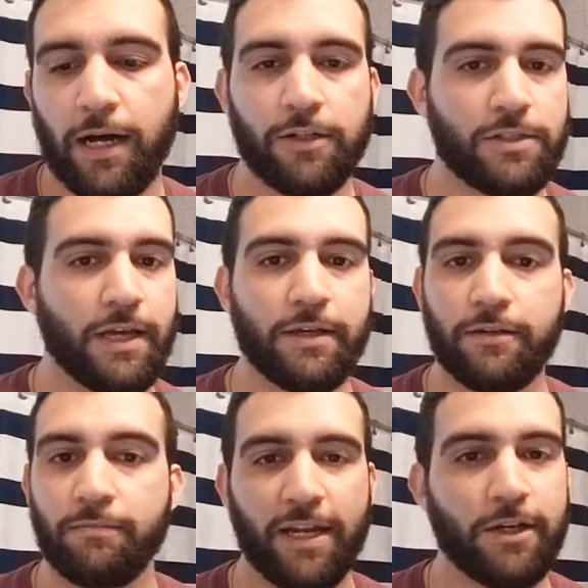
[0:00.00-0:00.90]

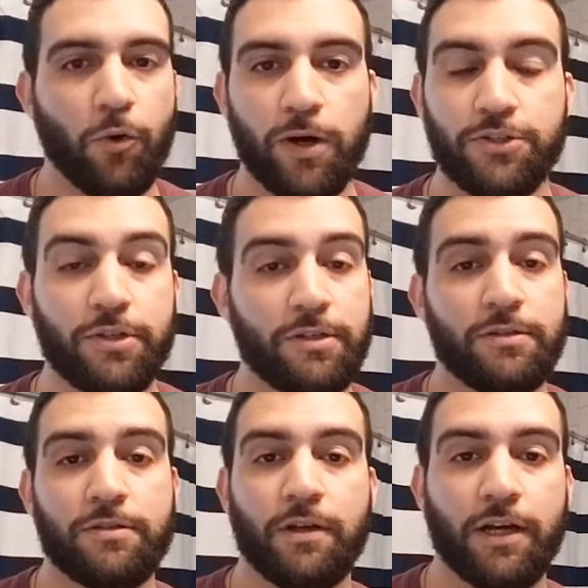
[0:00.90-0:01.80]
take any
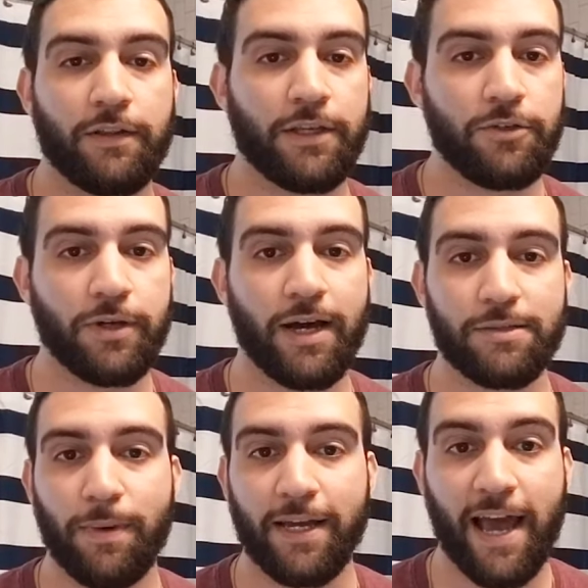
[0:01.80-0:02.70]
questions that you guys
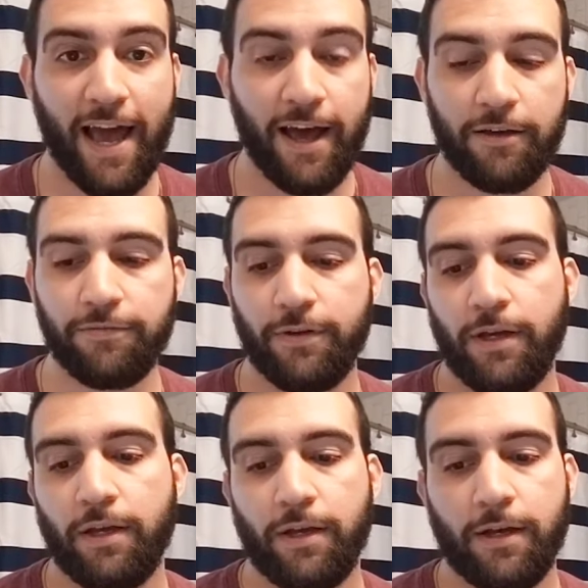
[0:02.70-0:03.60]
might have.
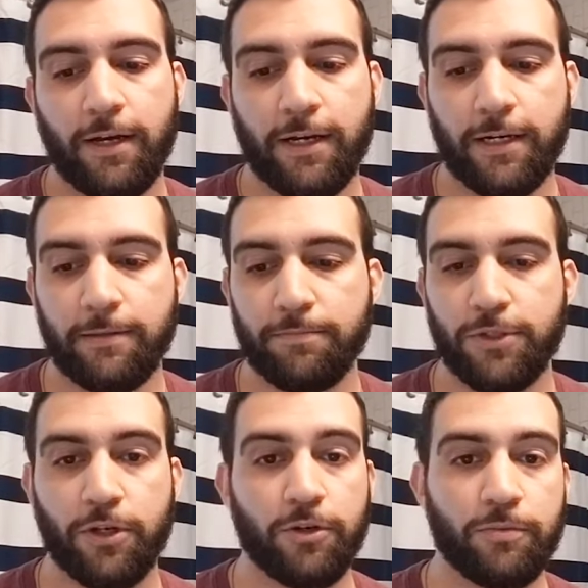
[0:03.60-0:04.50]

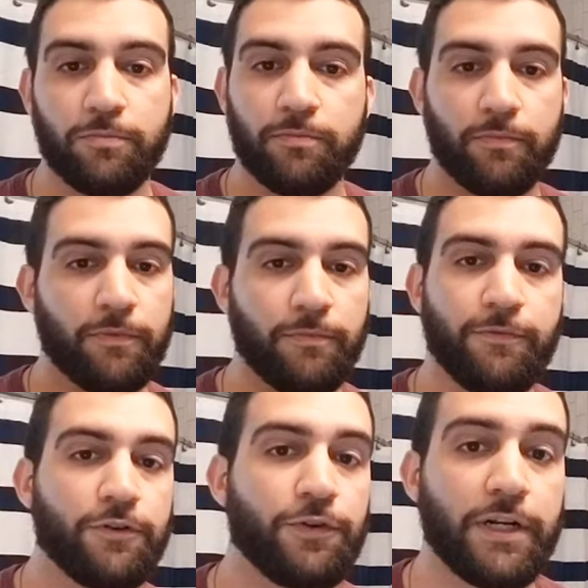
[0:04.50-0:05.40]
So
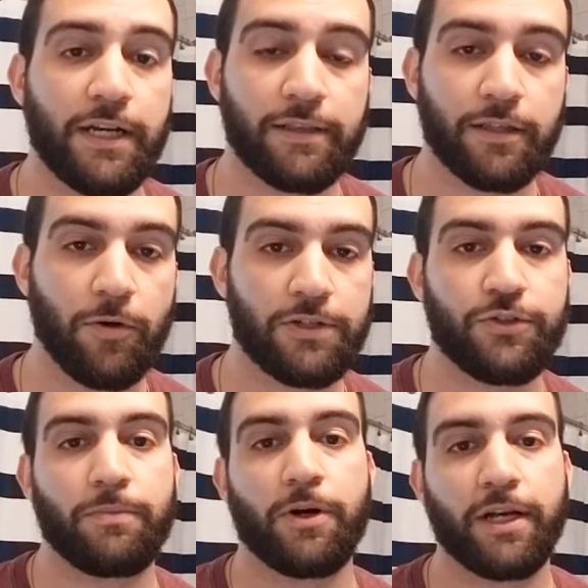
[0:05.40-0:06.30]
feel free to hit the
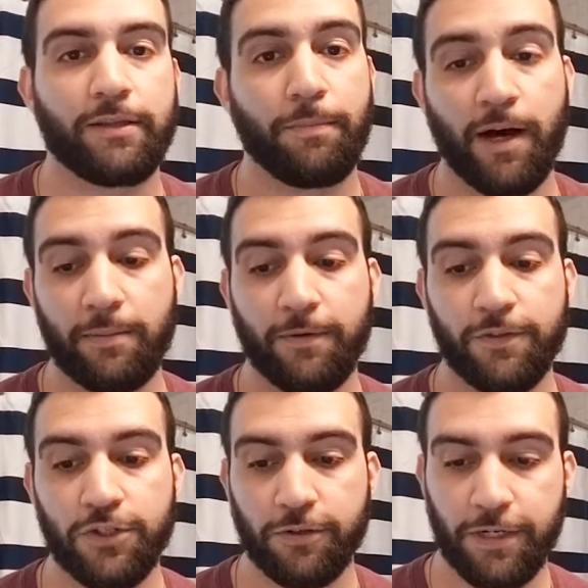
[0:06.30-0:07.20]
question mark at the bottom of
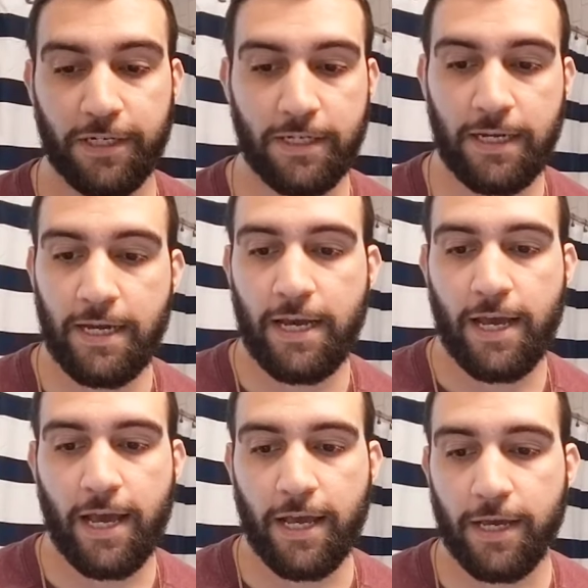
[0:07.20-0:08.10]
the screen
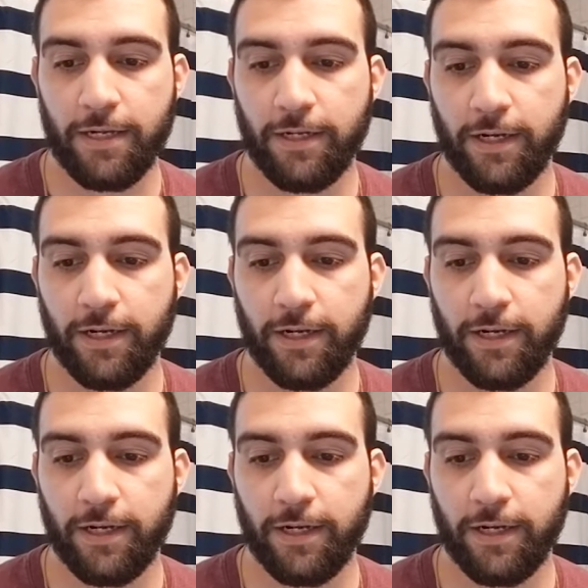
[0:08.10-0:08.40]
and